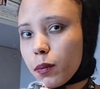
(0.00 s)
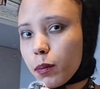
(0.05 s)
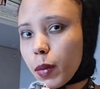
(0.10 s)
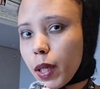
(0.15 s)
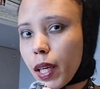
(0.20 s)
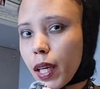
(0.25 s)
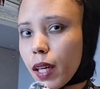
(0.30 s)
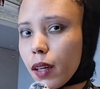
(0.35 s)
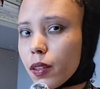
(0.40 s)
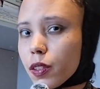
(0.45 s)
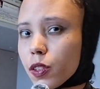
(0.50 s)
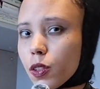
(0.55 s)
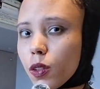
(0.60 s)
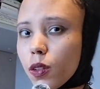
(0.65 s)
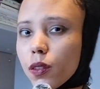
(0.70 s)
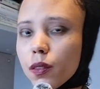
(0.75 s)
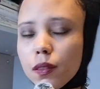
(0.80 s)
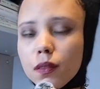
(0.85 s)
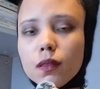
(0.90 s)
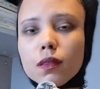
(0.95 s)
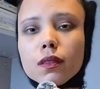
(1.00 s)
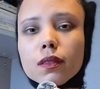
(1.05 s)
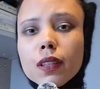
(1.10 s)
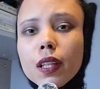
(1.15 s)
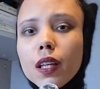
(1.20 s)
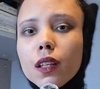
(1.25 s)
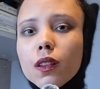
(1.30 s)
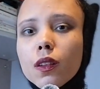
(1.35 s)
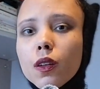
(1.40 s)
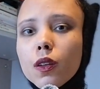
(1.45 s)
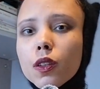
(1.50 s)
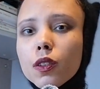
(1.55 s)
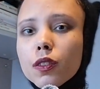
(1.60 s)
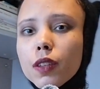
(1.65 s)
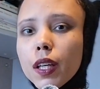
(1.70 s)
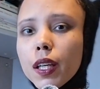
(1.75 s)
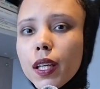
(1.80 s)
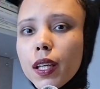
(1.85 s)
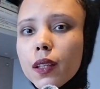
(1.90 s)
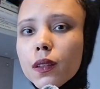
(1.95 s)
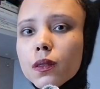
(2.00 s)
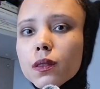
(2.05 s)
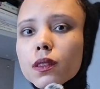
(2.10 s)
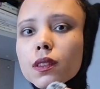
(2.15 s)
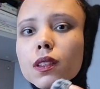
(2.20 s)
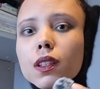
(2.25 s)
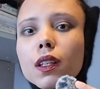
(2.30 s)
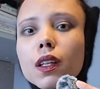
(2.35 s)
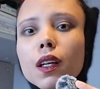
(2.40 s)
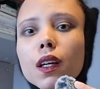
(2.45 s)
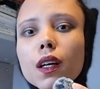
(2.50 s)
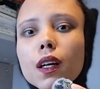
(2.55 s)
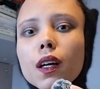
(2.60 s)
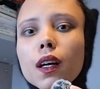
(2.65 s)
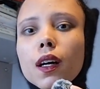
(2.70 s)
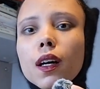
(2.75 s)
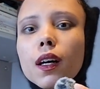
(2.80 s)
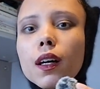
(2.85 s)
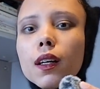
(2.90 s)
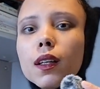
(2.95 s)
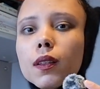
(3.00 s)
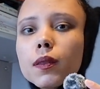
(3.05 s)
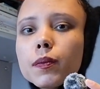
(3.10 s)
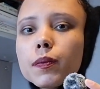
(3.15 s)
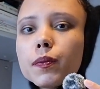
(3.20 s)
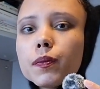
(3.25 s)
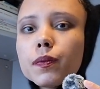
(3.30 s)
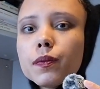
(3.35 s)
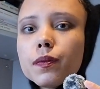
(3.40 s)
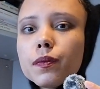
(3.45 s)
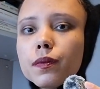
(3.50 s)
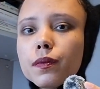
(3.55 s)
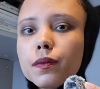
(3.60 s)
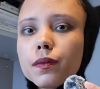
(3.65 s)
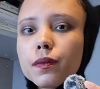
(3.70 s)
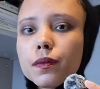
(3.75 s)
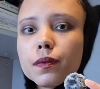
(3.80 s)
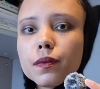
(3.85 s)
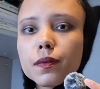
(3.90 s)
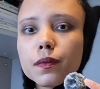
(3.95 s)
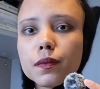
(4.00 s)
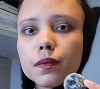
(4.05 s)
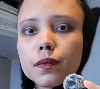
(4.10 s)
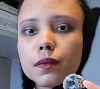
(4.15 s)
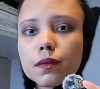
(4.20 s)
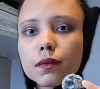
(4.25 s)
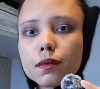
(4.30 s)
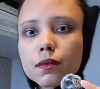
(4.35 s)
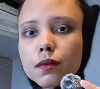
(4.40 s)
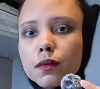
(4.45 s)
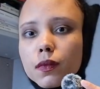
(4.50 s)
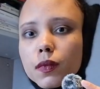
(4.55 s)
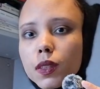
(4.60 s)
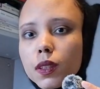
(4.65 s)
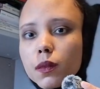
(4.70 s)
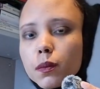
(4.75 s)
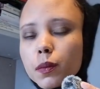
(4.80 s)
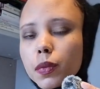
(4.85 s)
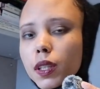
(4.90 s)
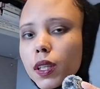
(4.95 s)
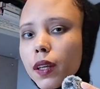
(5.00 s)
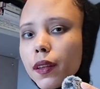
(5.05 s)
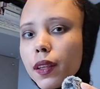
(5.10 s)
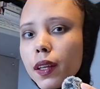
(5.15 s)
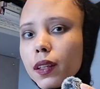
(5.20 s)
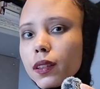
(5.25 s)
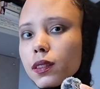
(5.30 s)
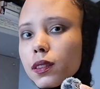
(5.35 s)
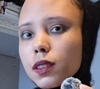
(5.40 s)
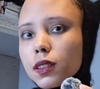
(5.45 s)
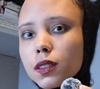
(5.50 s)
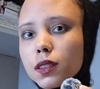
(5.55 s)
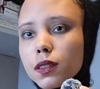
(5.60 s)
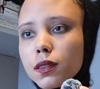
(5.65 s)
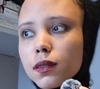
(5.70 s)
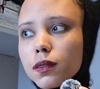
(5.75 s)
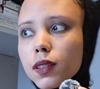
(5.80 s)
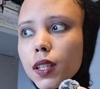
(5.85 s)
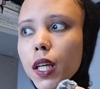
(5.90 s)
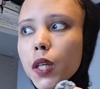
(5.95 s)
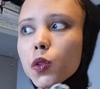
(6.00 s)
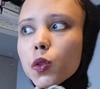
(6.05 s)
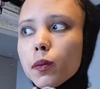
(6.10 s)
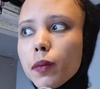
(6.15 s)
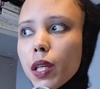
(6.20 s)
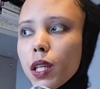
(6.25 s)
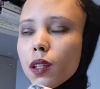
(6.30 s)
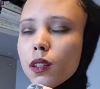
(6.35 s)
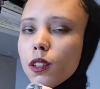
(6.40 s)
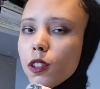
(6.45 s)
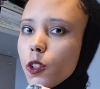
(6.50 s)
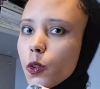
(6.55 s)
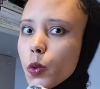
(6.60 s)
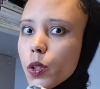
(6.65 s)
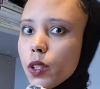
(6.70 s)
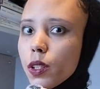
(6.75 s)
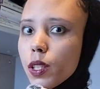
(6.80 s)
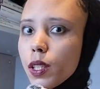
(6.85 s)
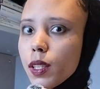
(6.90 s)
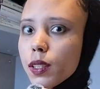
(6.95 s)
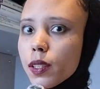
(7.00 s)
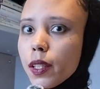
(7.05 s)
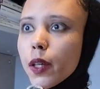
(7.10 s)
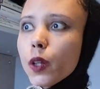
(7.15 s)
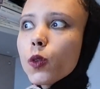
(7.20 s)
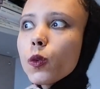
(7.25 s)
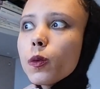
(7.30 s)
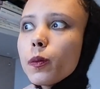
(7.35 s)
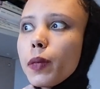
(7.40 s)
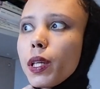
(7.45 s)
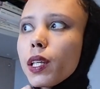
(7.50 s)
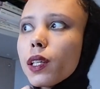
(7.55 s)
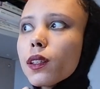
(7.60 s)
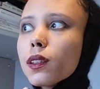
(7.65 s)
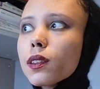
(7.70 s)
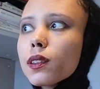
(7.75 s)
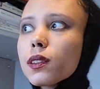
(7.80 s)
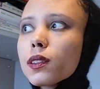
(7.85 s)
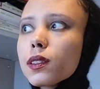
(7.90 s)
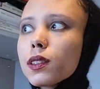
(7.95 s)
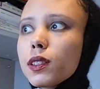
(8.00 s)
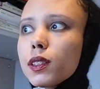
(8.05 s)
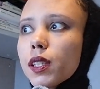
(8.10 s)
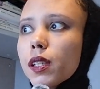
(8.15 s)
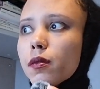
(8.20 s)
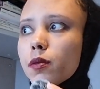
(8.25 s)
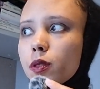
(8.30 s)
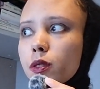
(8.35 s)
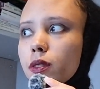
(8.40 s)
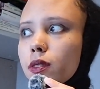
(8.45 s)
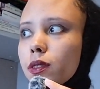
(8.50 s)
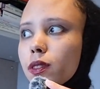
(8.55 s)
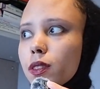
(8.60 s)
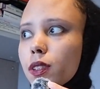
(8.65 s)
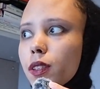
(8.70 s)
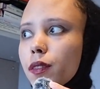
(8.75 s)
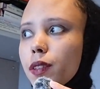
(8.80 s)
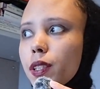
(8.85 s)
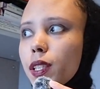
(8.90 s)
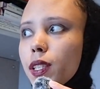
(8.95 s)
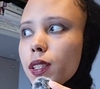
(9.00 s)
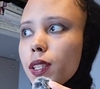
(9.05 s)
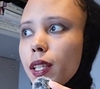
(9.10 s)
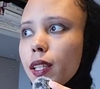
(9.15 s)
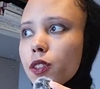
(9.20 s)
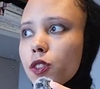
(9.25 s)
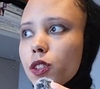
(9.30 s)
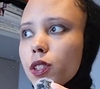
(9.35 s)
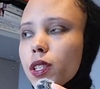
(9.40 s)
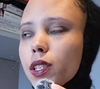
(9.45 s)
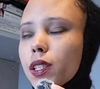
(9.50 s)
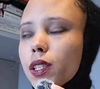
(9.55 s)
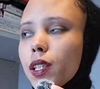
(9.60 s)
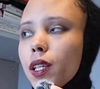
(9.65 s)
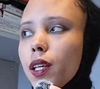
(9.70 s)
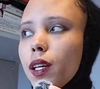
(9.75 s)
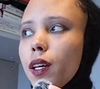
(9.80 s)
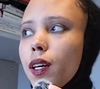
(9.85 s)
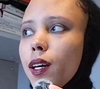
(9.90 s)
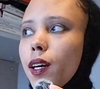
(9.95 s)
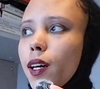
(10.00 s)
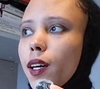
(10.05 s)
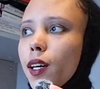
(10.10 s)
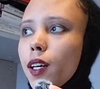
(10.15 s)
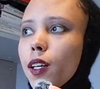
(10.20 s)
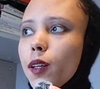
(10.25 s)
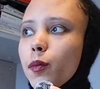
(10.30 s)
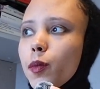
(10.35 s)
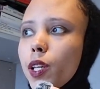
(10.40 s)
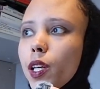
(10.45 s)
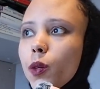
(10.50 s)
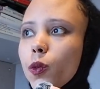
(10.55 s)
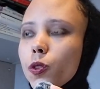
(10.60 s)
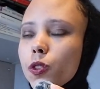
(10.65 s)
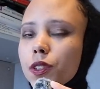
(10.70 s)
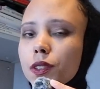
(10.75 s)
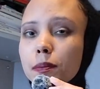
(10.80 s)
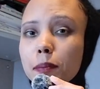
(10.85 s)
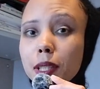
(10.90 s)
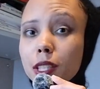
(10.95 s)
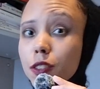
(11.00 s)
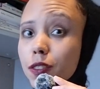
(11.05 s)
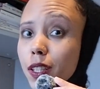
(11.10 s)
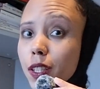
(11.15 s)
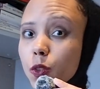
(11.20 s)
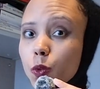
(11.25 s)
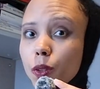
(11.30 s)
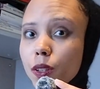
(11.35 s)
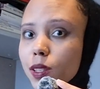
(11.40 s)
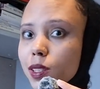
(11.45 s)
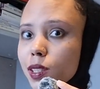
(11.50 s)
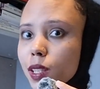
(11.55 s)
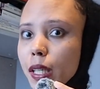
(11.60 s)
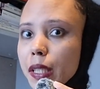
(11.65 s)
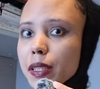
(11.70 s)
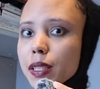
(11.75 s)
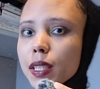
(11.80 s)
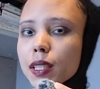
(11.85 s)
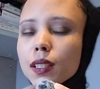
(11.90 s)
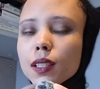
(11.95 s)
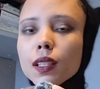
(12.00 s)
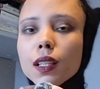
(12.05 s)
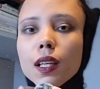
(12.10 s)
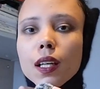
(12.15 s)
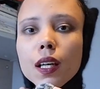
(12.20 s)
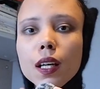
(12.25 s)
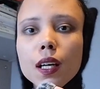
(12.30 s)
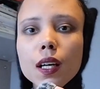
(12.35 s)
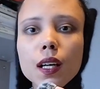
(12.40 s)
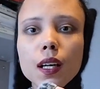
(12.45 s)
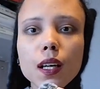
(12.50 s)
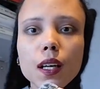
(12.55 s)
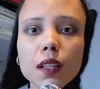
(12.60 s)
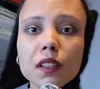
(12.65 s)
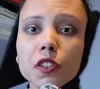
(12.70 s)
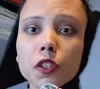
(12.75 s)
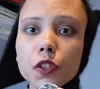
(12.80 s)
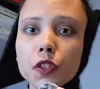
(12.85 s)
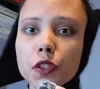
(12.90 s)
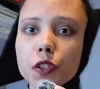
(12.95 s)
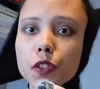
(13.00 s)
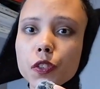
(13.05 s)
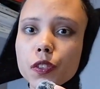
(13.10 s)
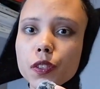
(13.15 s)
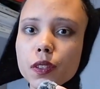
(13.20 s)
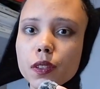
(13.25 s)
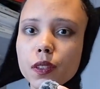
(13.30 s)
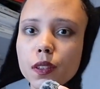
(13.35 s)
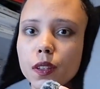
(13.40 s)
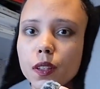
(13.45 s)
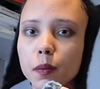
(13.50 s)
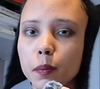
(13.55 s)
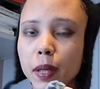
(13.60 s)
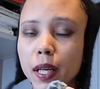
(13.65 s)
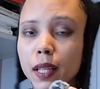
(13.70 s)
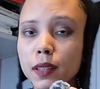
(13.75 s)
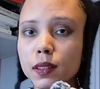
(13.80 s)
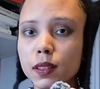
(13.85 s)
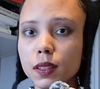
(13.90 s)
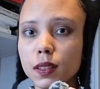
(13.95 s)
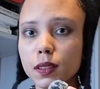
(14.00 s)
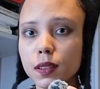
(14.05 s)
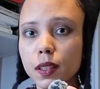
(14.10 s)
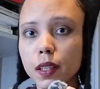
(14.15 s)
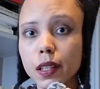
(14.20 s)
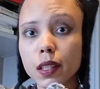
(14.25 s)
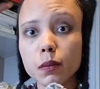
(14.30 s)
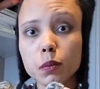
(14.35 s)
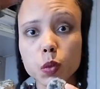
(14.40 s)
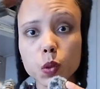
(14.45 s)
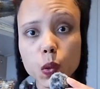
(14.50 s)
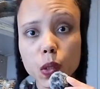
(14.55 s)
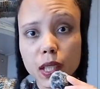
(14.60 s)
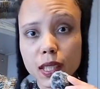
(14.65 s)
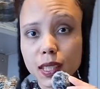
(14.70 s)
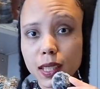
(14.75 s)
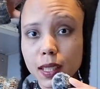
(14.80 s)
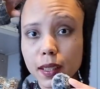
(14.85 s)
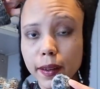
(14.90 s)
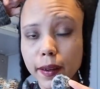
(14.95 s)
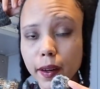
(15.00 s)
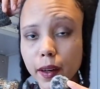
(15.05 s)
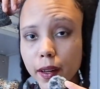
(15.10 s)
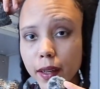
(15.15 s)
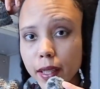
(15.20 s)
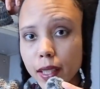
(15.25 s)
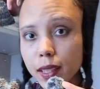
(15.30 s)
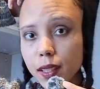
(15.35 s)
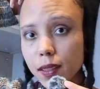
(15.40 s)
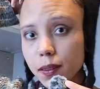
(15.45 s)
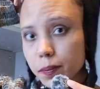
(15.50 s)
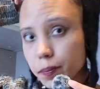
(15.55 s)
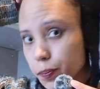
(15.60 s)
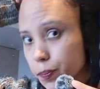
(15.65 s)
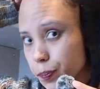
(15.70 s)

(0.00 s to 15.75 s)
my hair is not that long right now. Um, but yeah, I will make another one of these. I will make several of these actually. And I will just mess around with the sizing and just use the pattern that I bought as a guide.